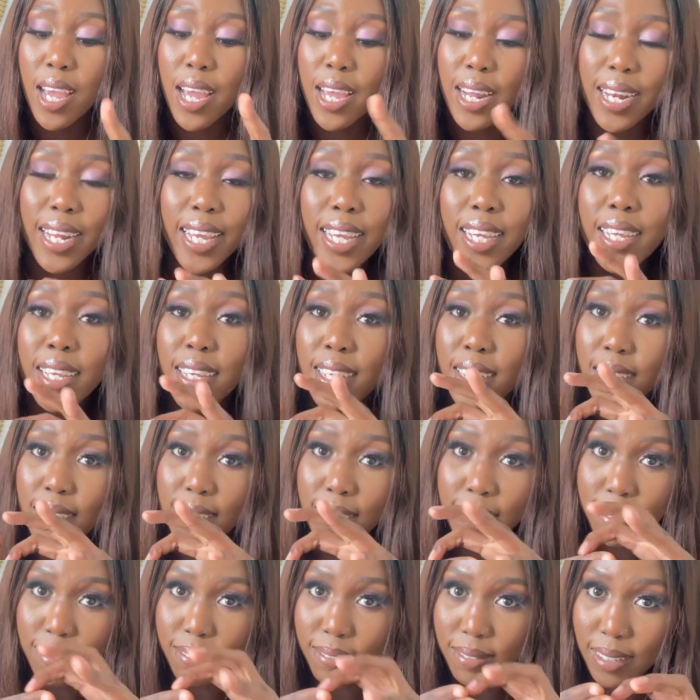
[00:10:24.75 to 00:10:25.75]
Like
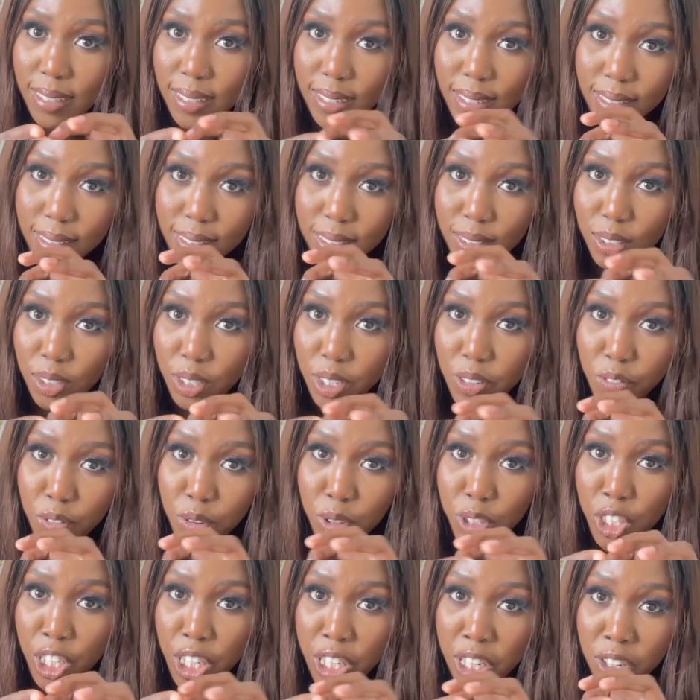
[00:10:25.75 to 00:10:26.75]
if you
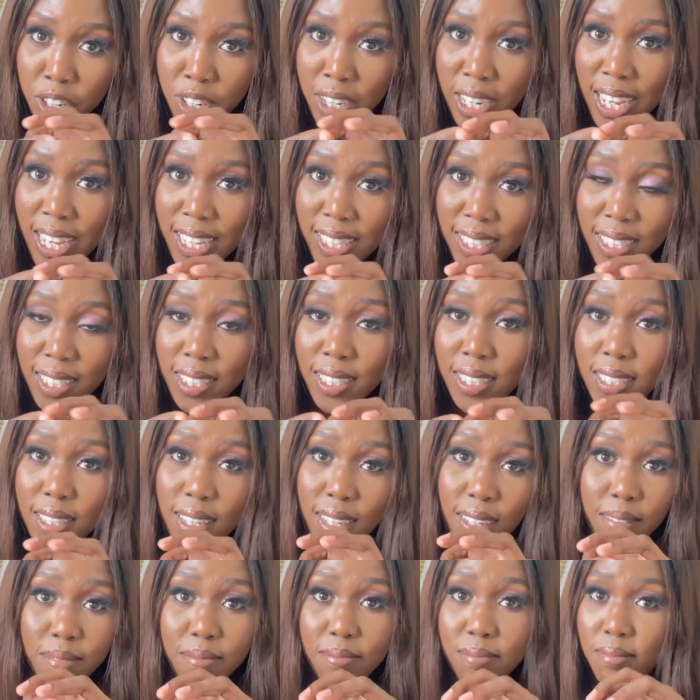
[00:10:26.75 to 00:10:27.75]
generalize it,
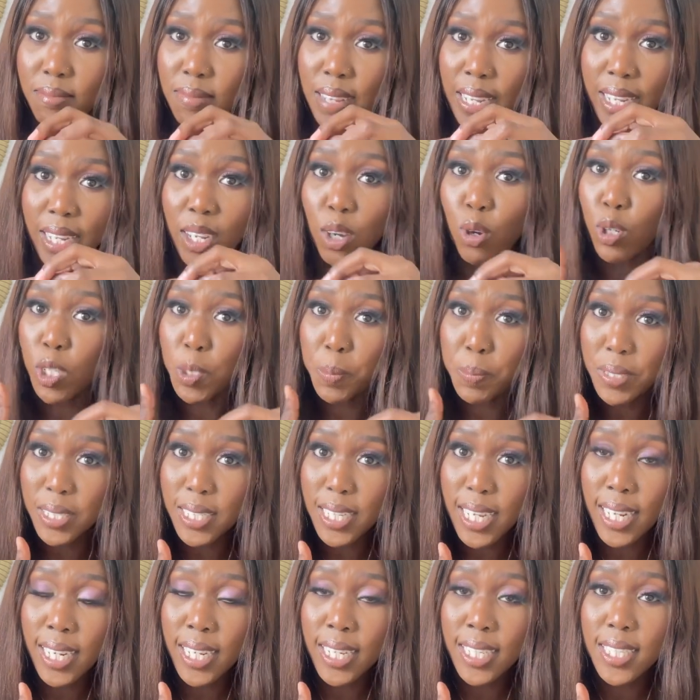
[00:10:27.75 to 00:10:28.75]
like
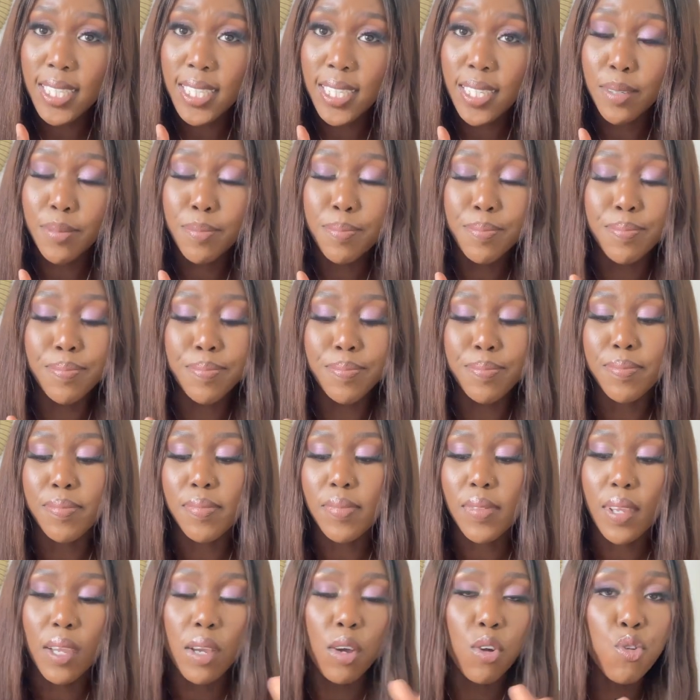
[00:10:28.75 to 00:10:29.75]
hospitality,
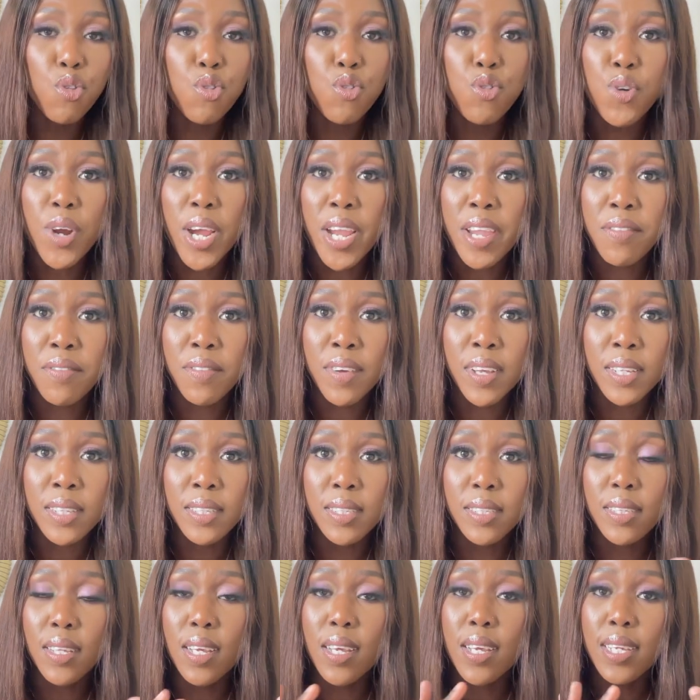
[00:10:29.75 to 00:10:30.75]

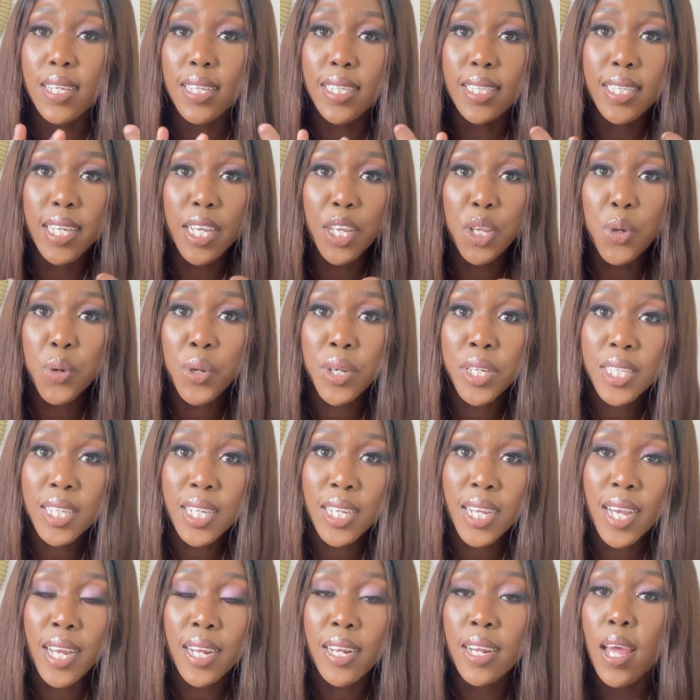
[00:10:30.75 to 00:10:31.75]
drivers, security
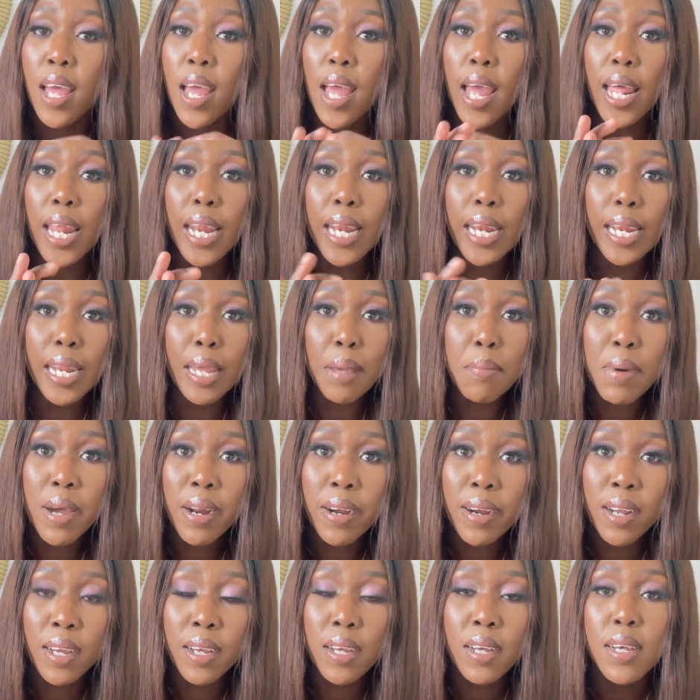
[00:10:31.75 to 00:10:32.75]
guard,
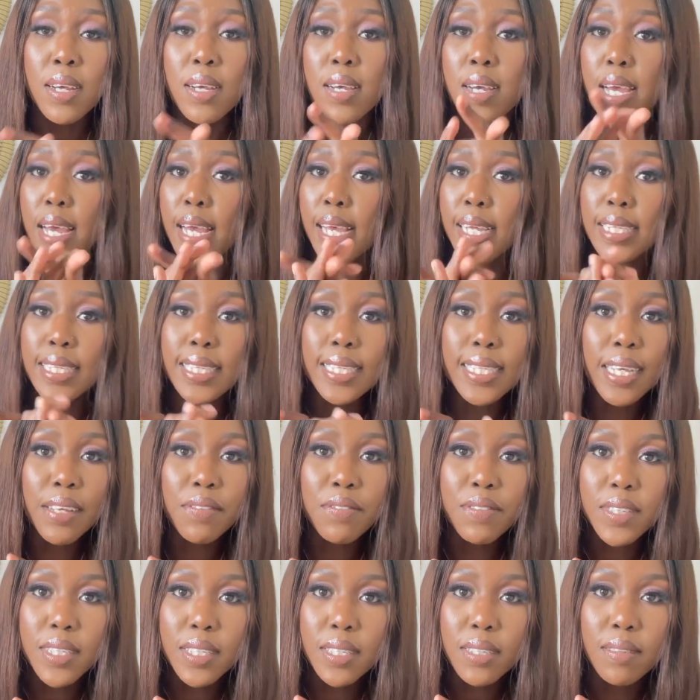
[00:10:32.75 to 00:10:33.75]
laborer, and
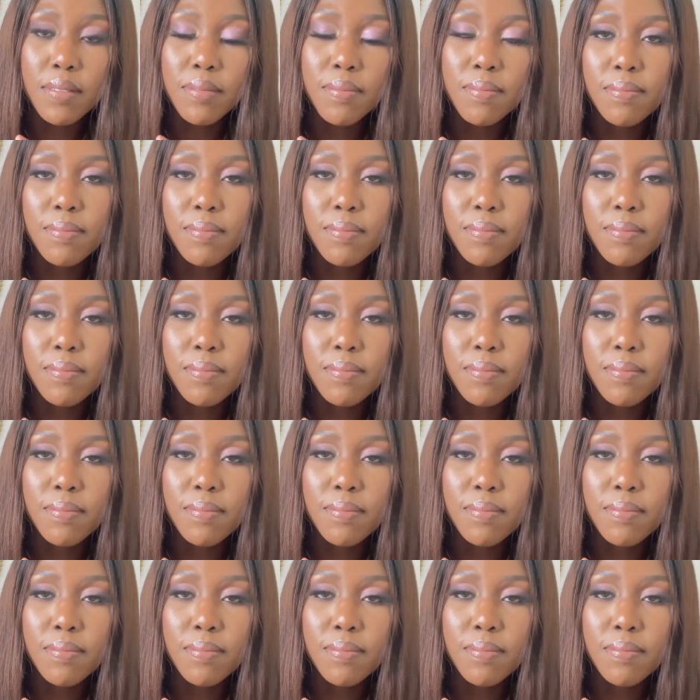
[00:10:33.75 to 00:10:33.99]
safety,